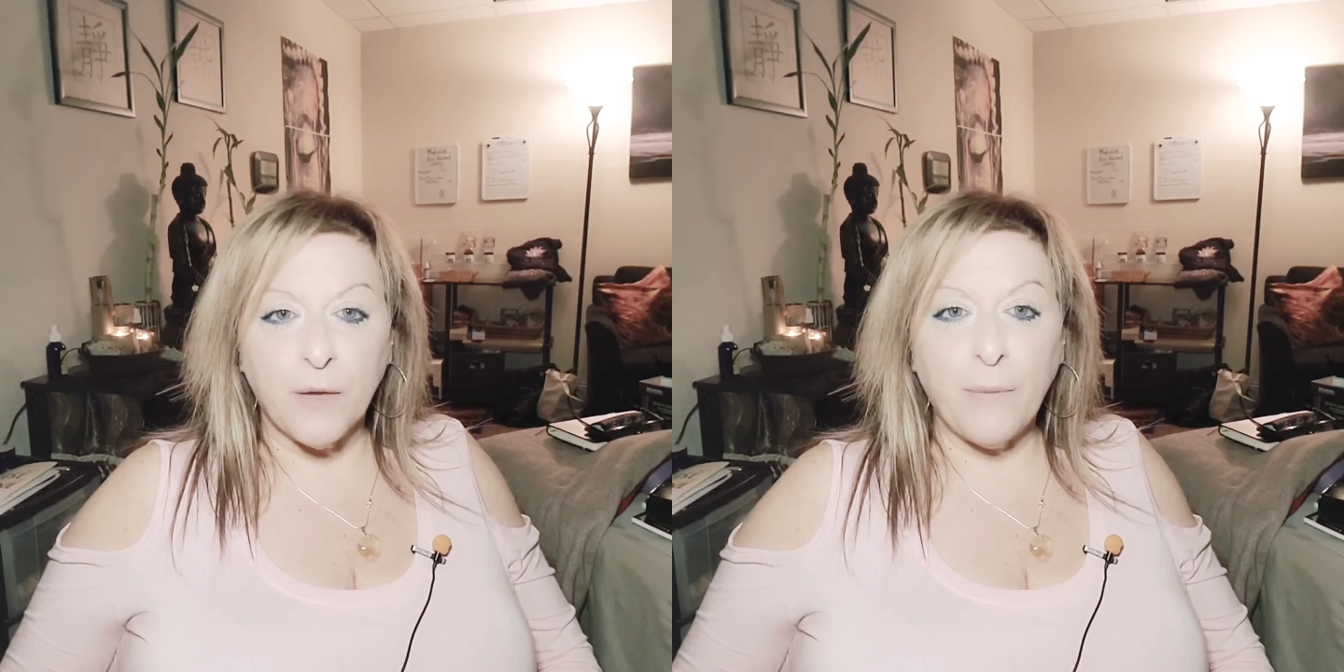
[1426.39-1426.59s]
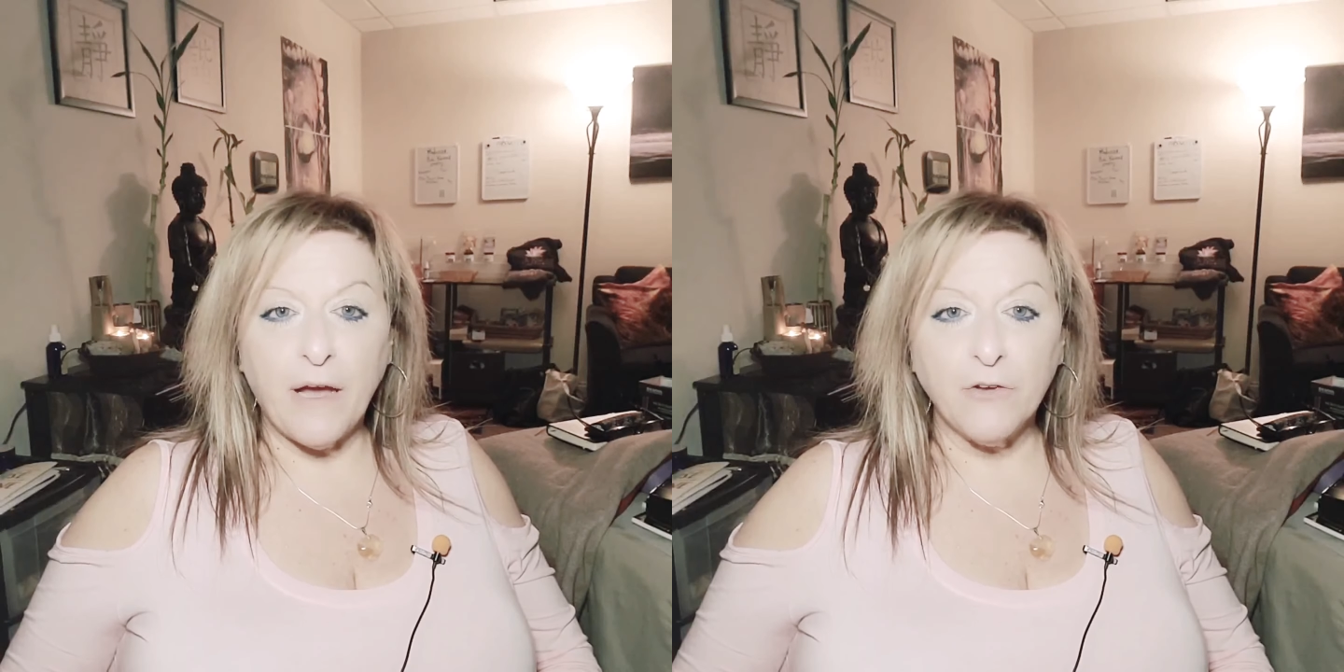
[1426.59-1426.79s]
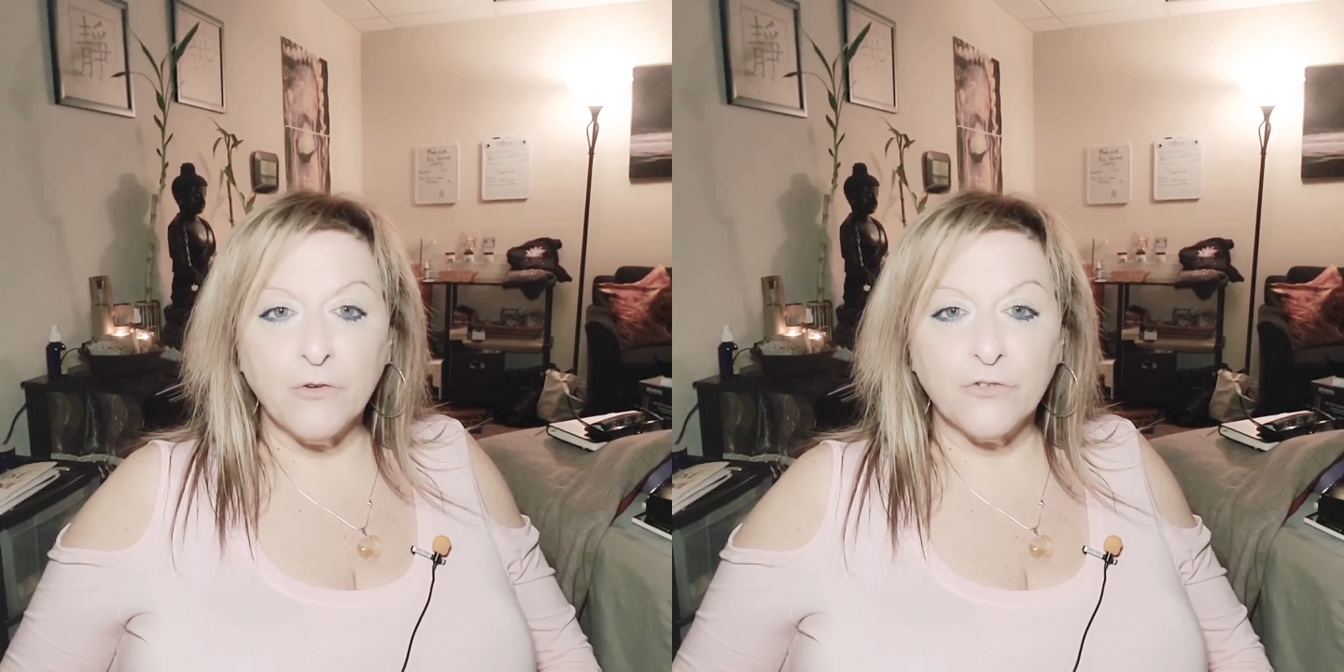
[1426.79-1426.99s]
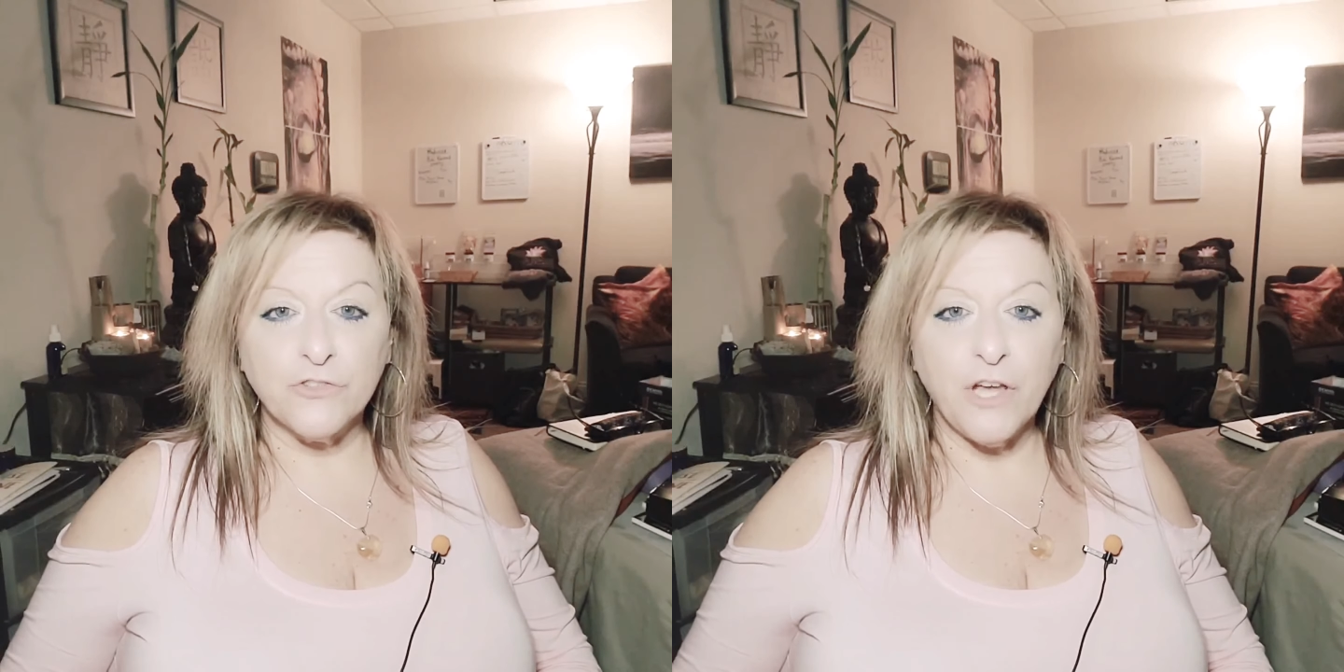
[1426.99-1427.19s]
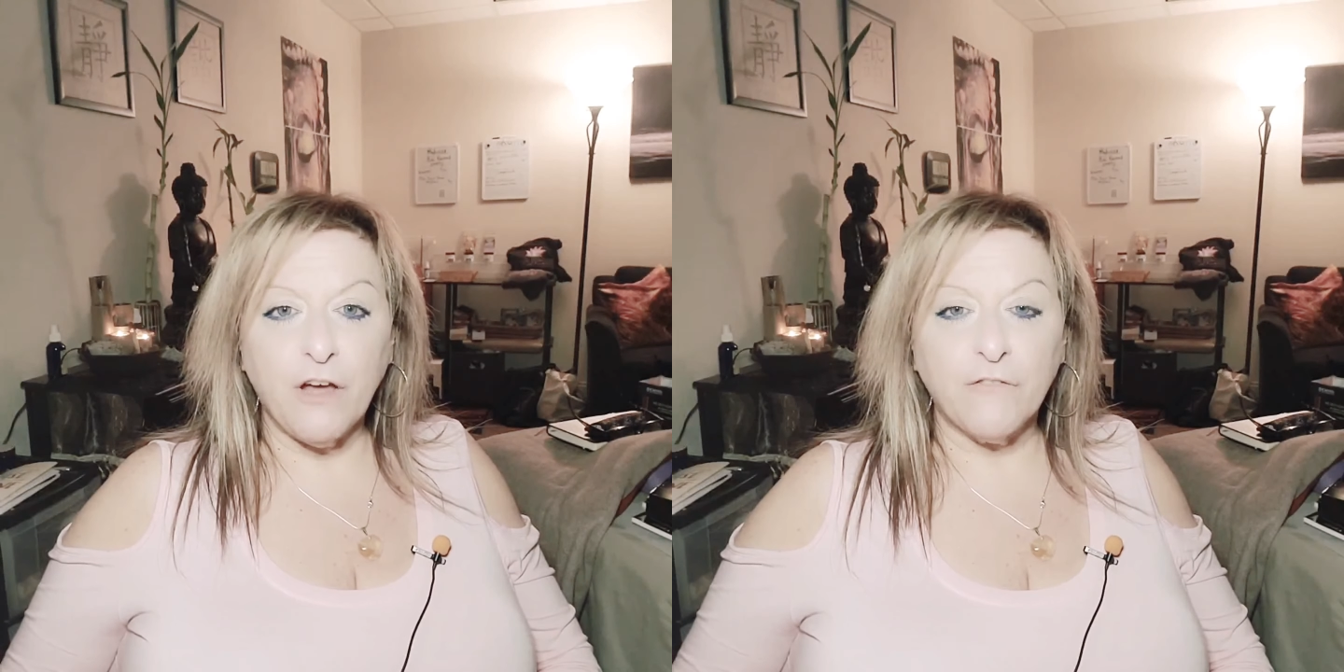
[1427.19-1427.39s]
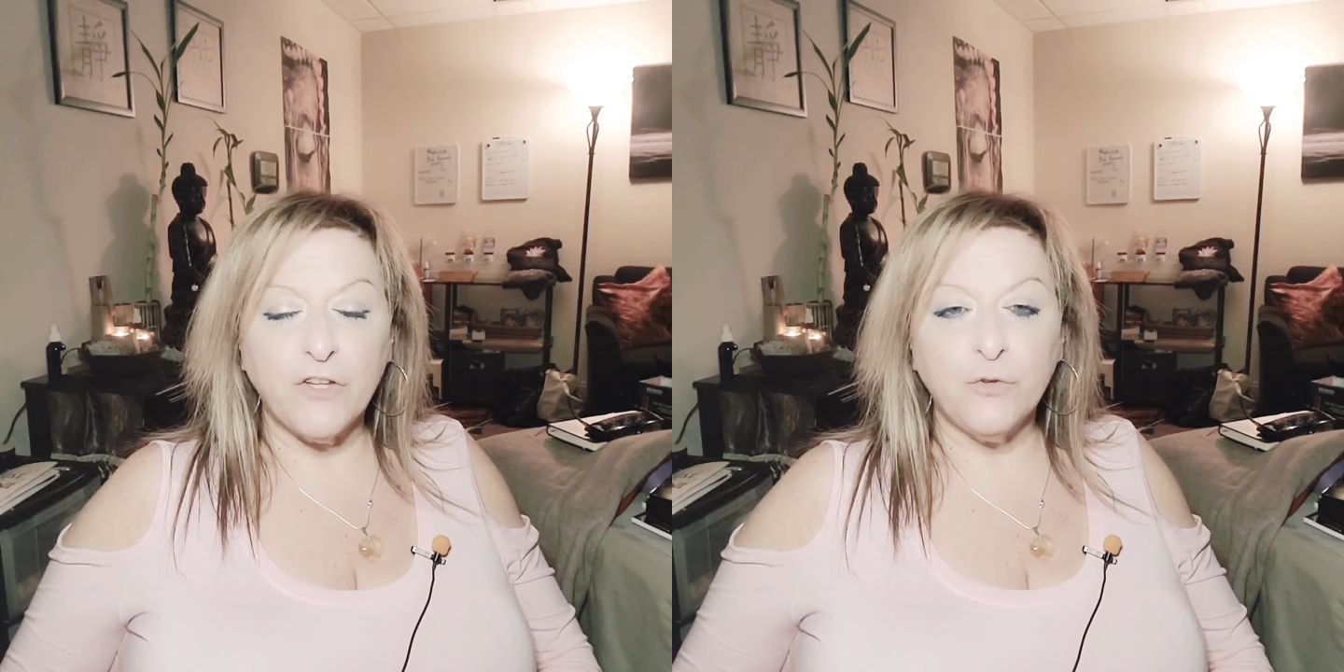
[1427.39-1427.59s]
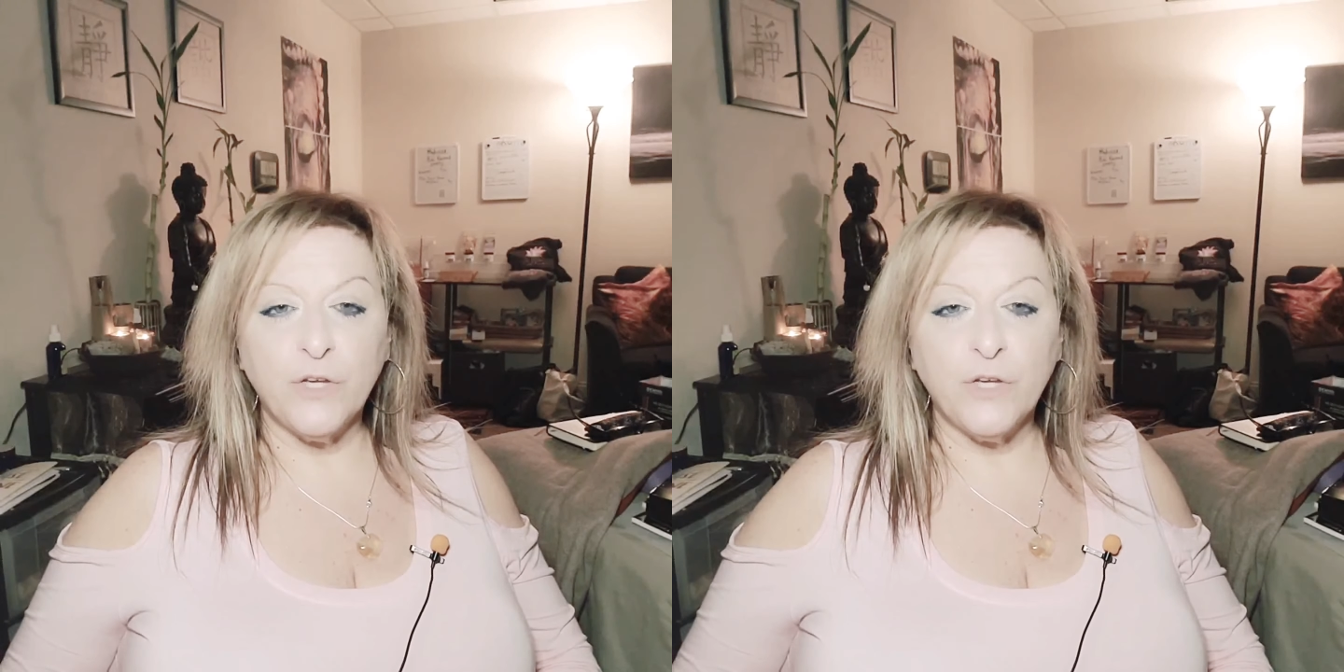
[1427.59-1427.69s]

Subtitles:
about yourself and you